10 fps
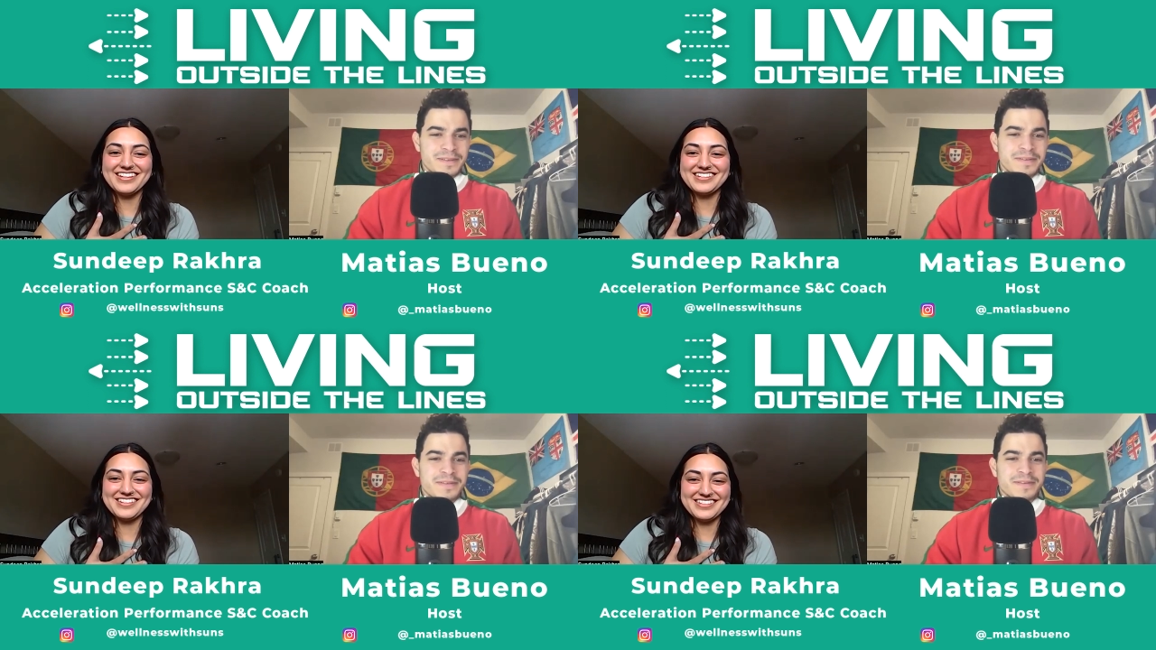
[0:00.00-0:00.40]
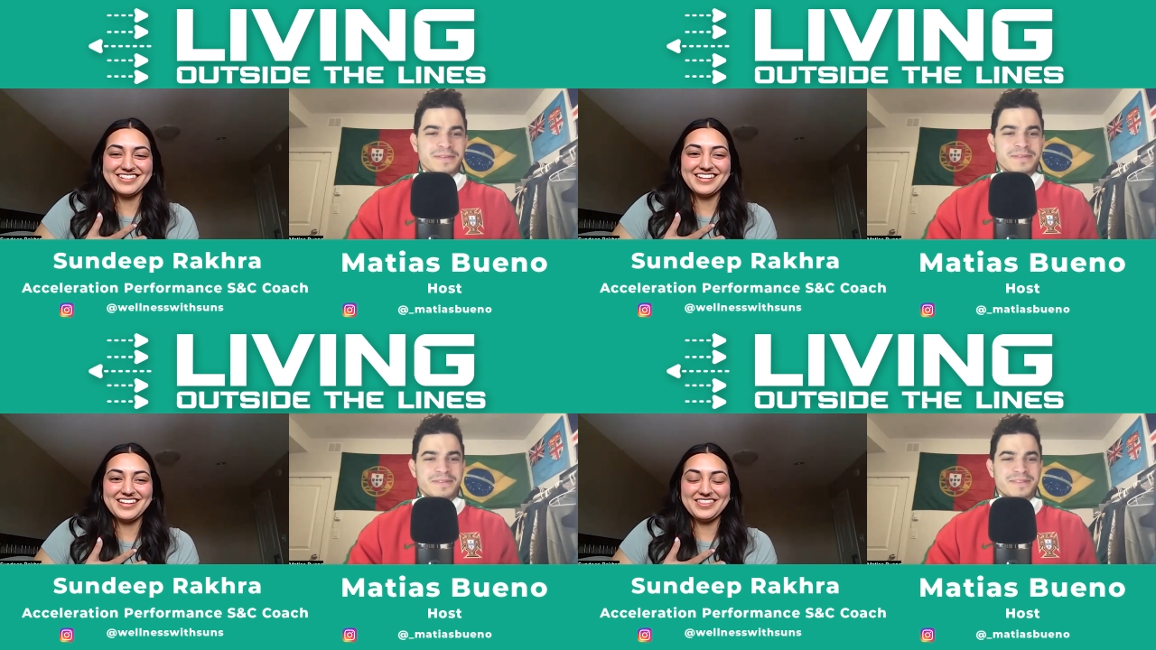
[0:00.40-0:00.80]
Speaker 1: is
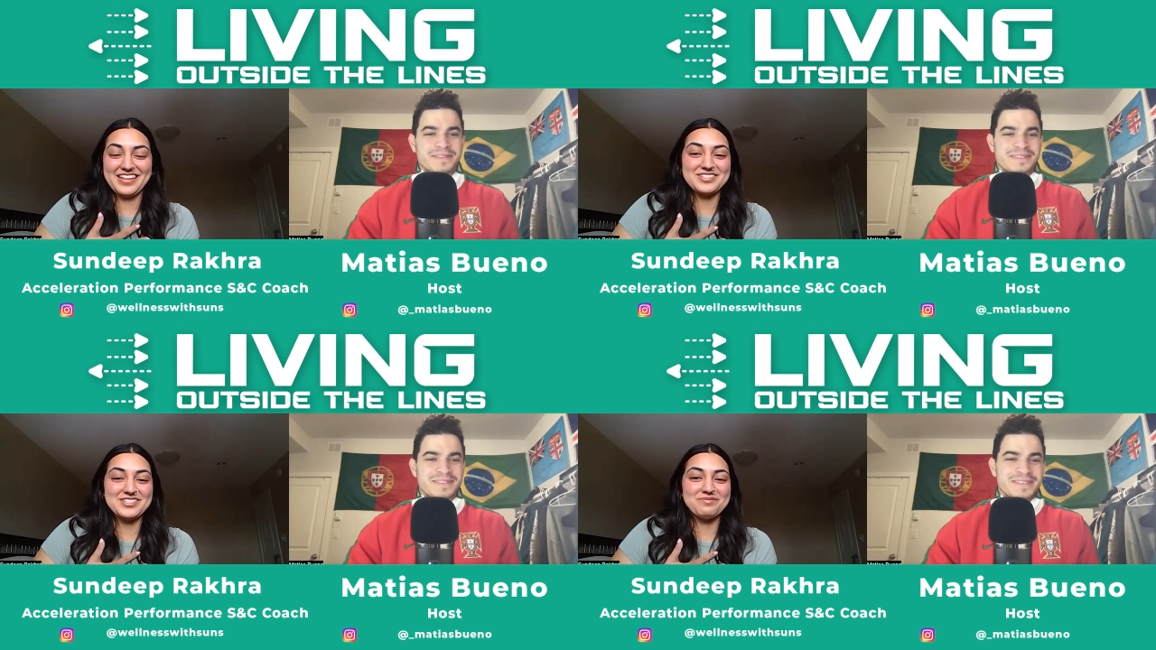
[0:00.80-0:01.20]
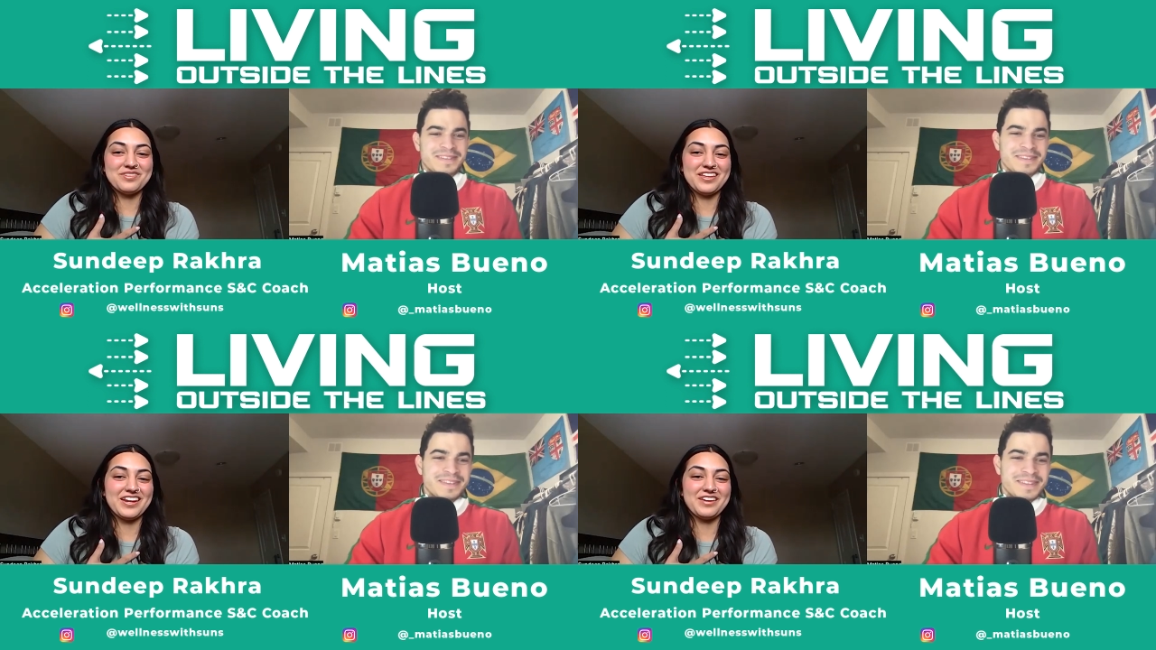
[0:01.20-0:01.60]
that's
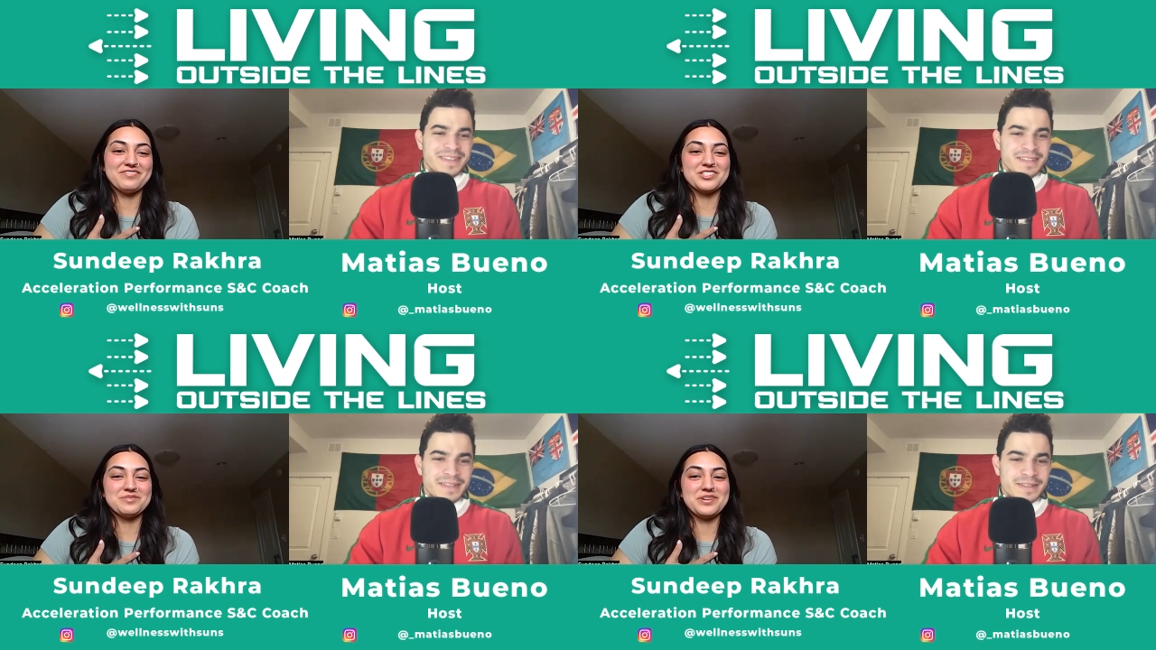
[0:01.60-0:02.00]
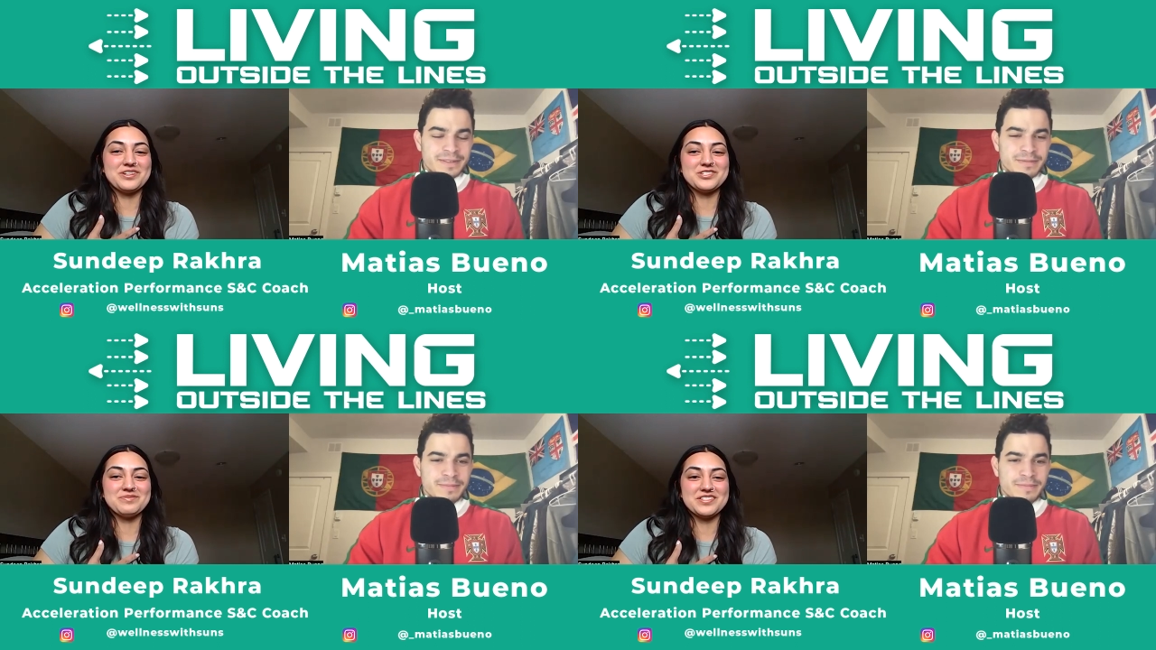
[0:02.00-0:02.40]
something that I've
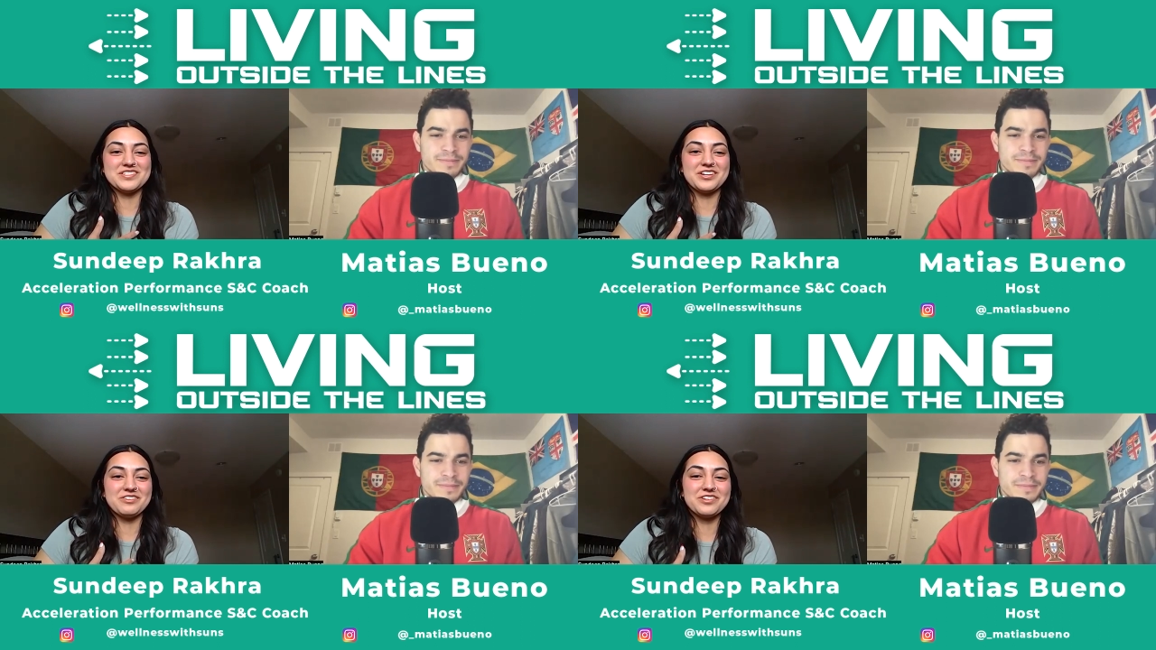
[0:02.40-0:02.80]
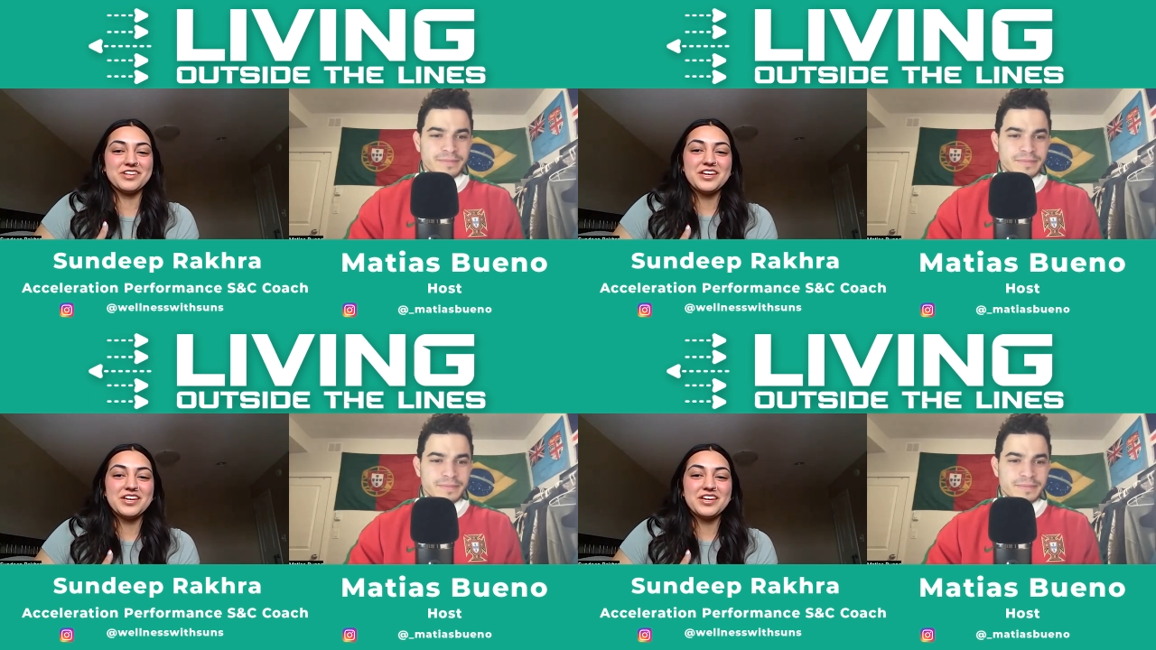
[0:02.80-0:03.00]
experienced myself.